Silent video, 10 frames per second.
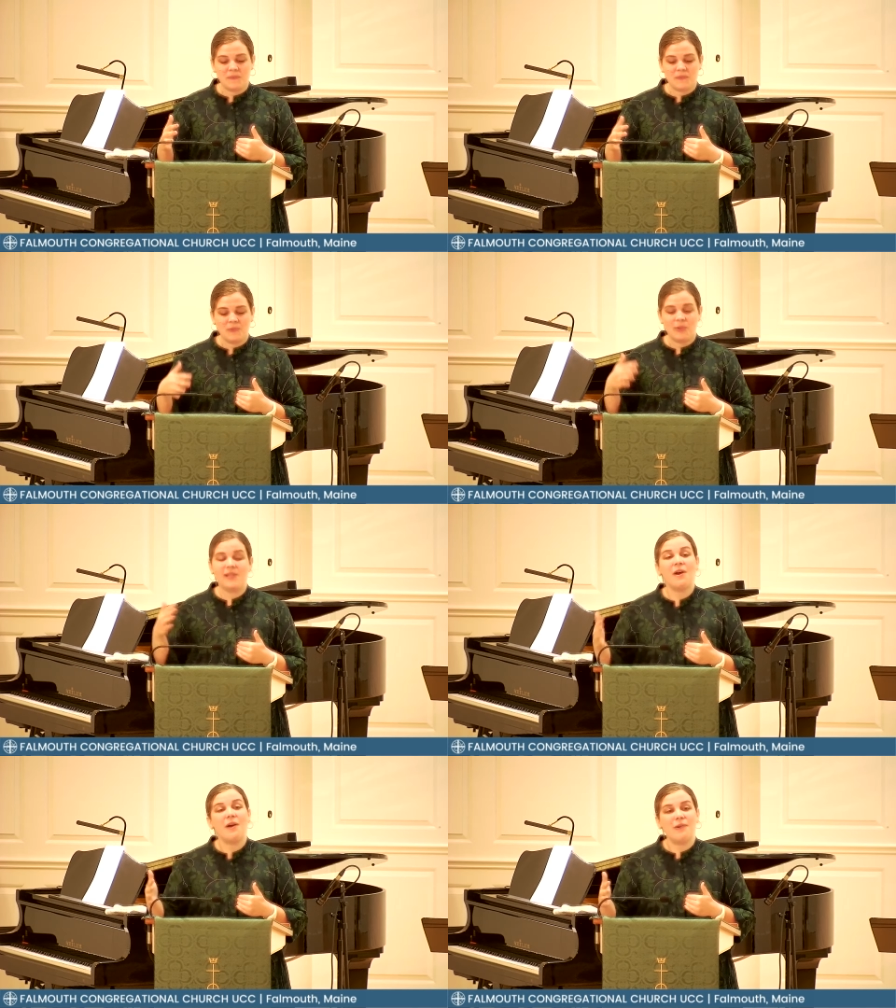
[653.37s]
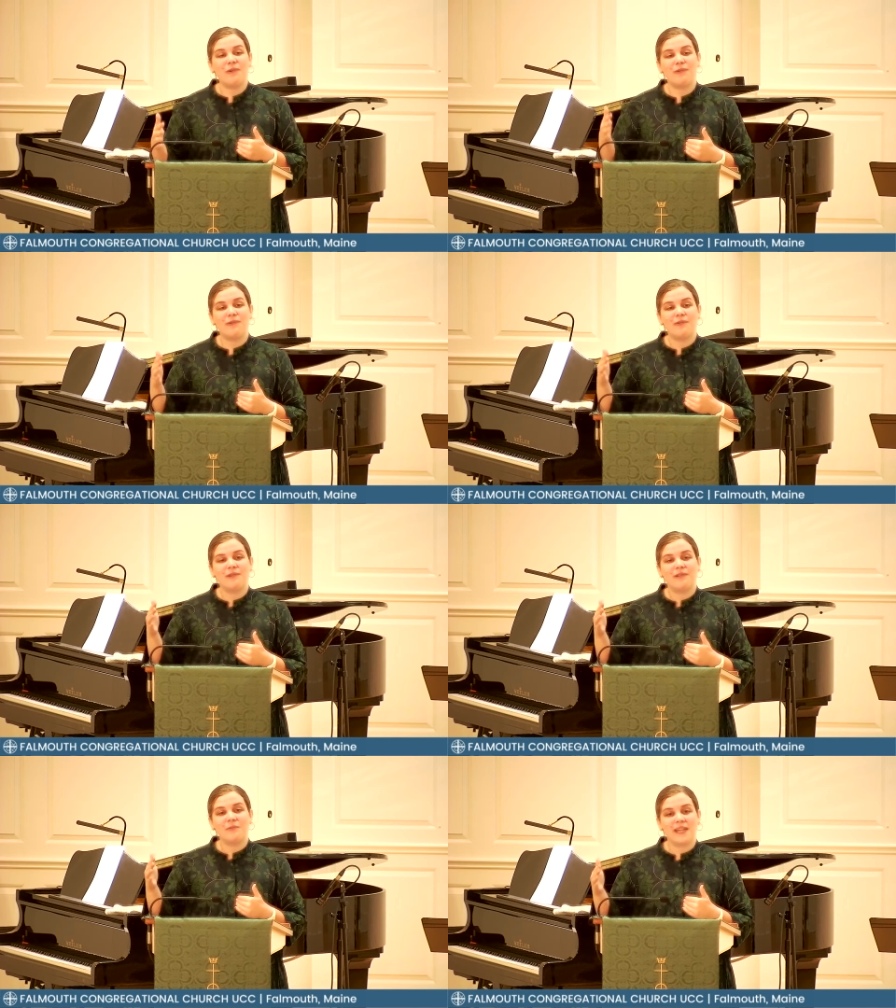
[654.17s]
We know
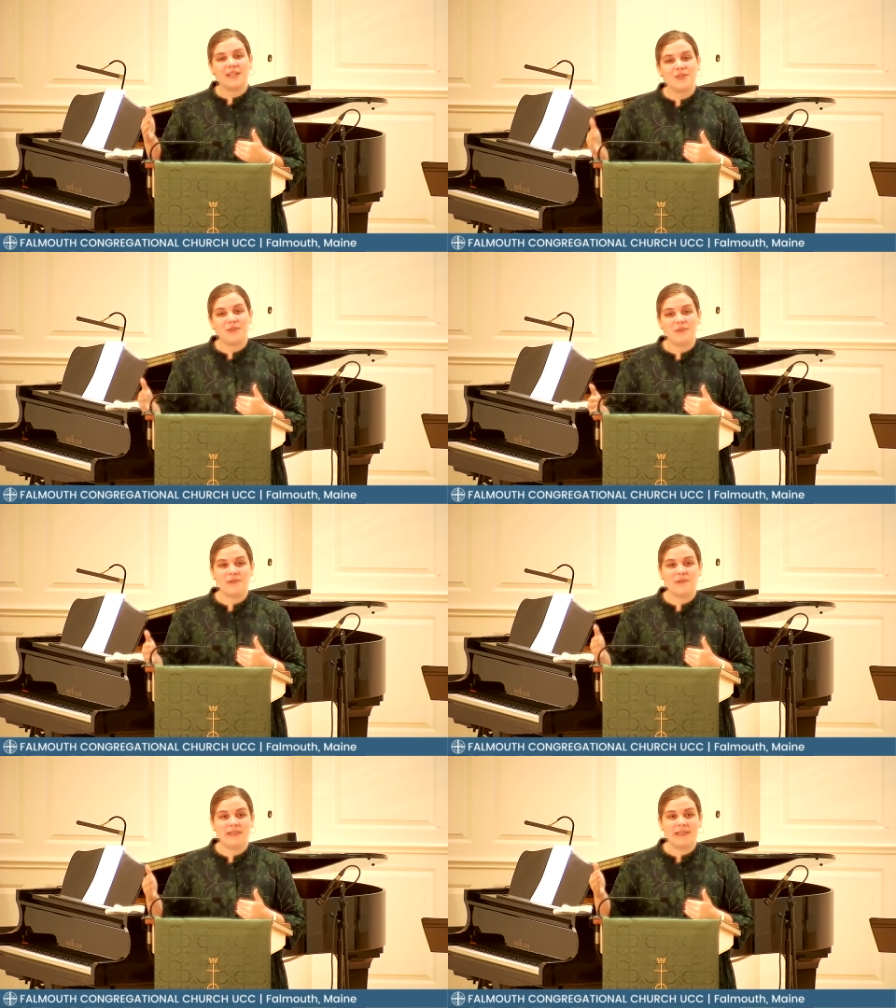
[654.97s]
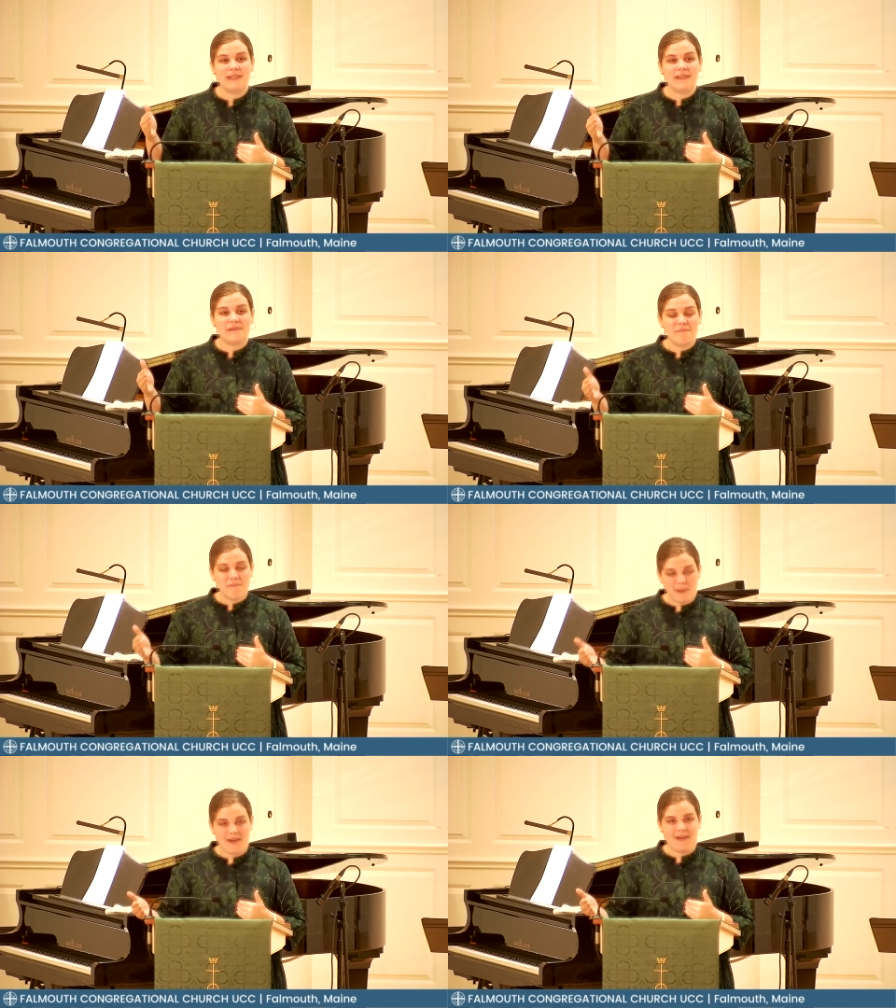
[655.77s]
we can do
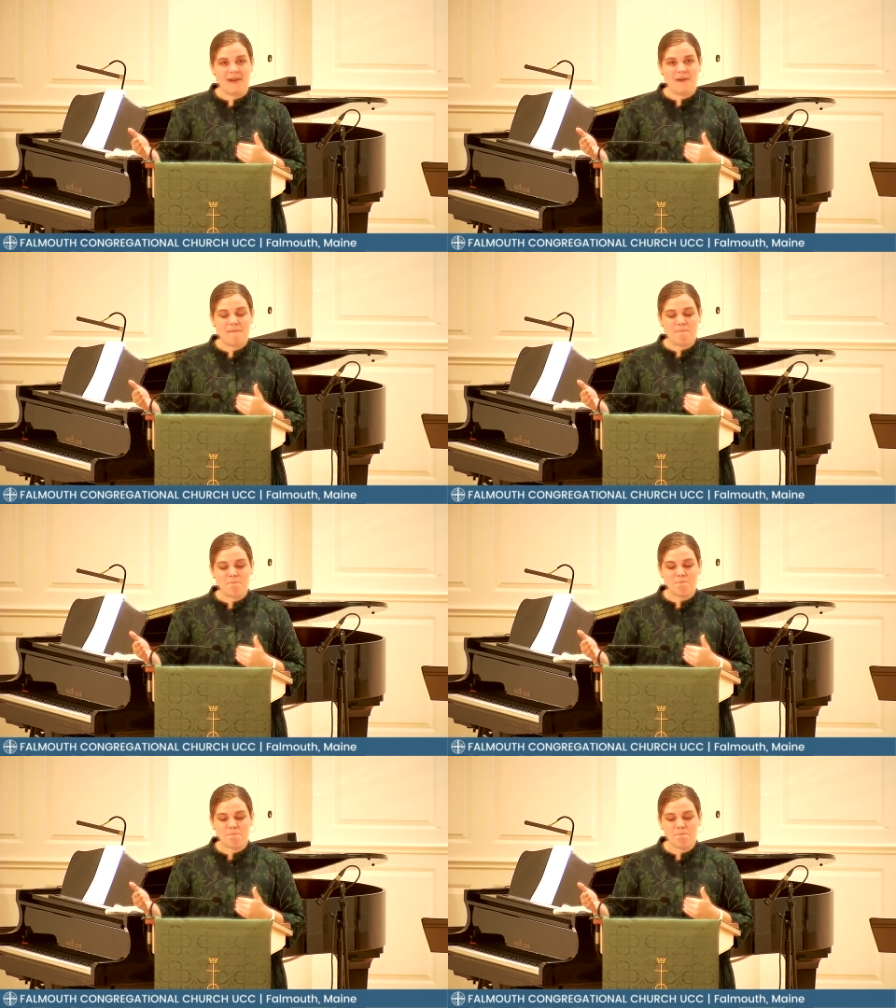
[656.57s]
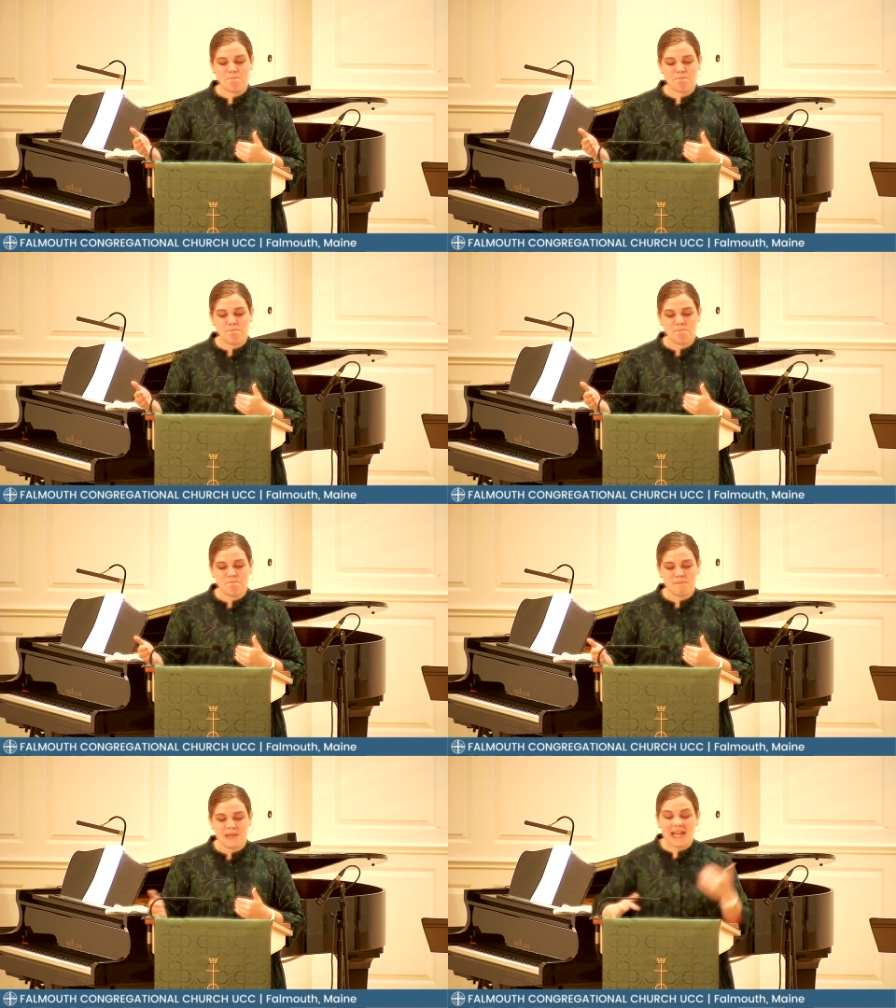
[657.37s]
better.
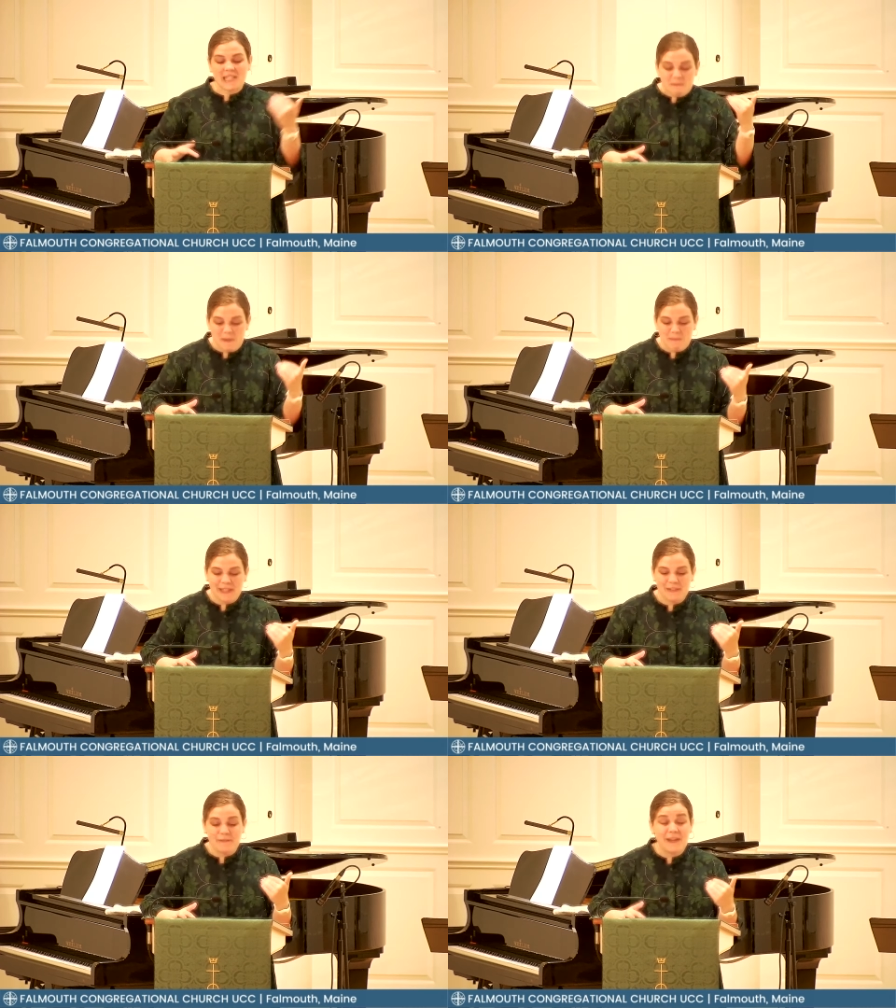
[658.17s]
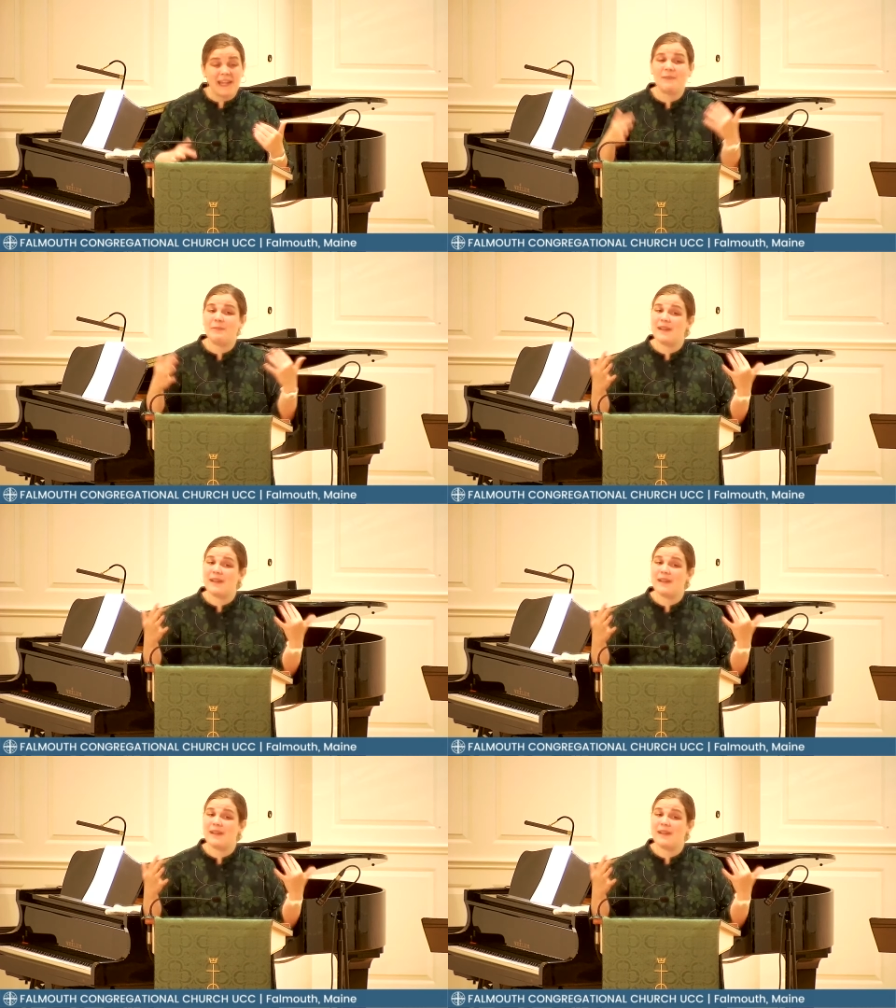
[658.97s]
As people of faith, we are